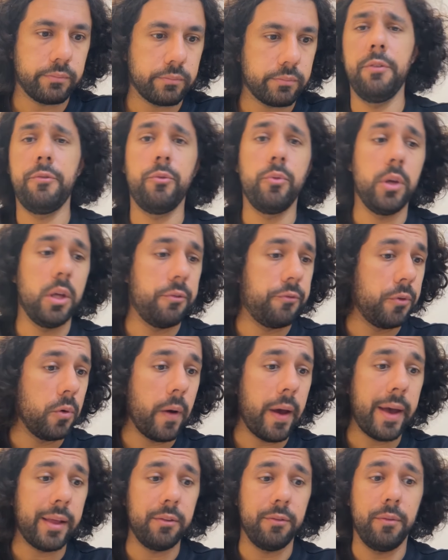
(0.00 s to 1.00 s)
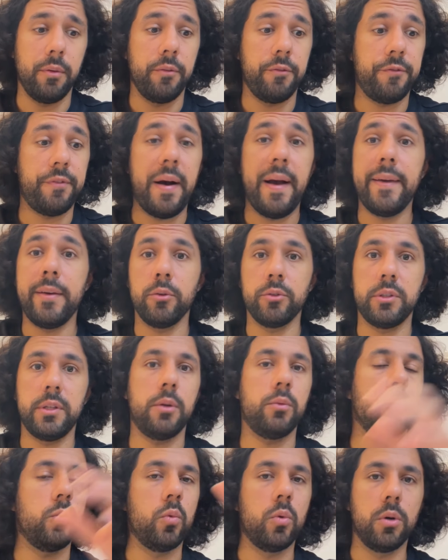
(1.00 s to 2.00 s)
If you had files
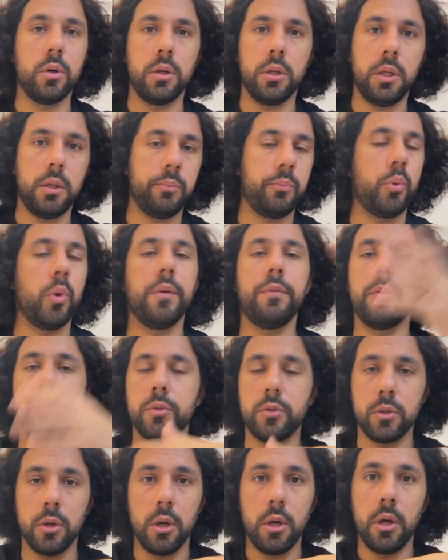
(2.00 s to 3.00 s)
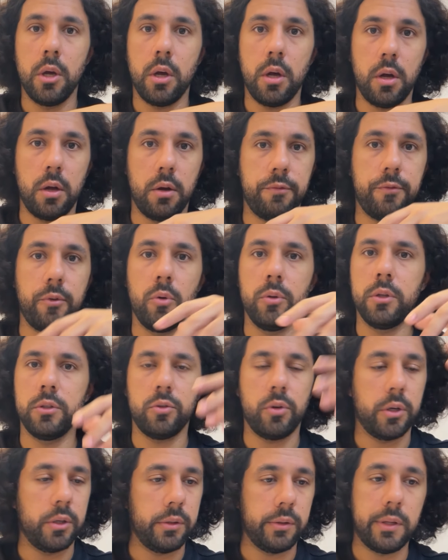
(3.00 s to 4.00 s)
that were in previous
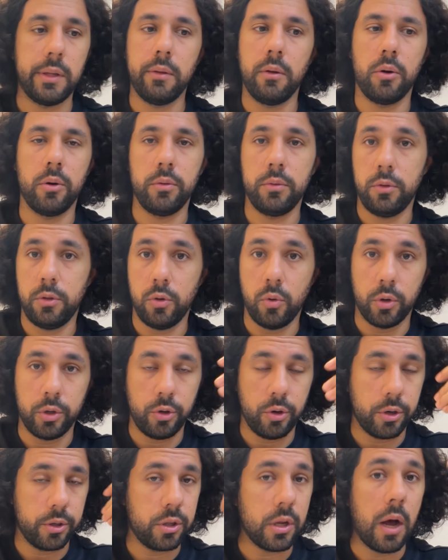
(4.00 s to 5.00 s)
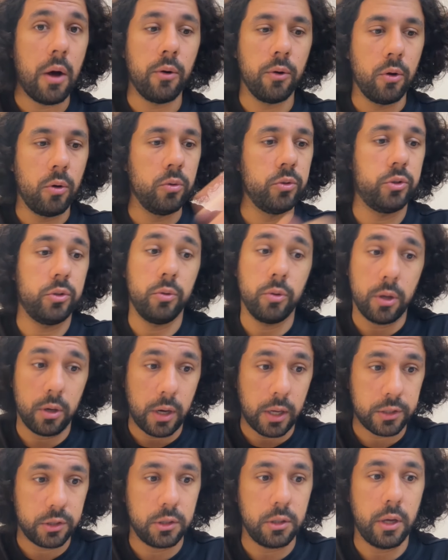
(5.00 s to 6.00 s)
folders or on your downloads,
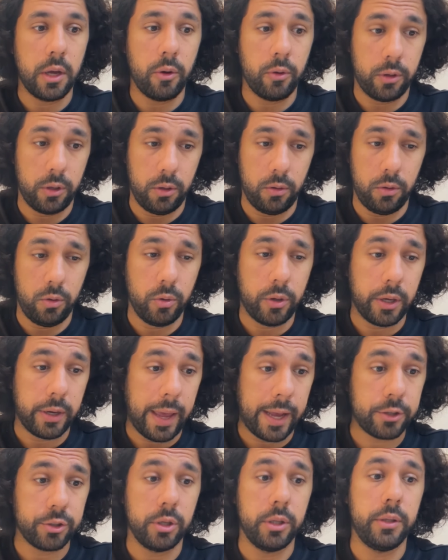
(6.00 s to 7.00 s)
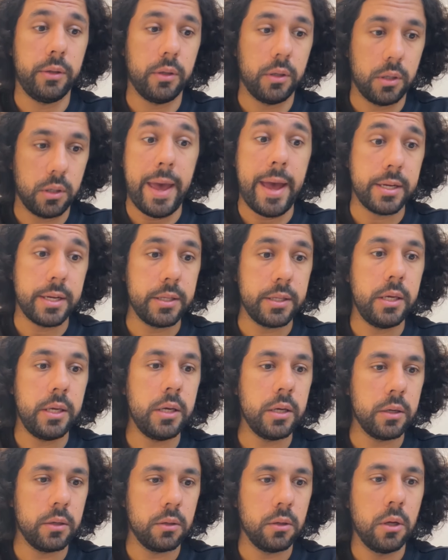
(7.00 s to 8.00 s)
you can actually add it
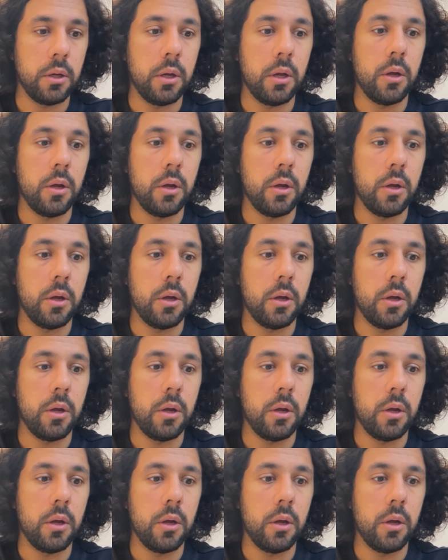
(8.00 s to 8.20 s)
here,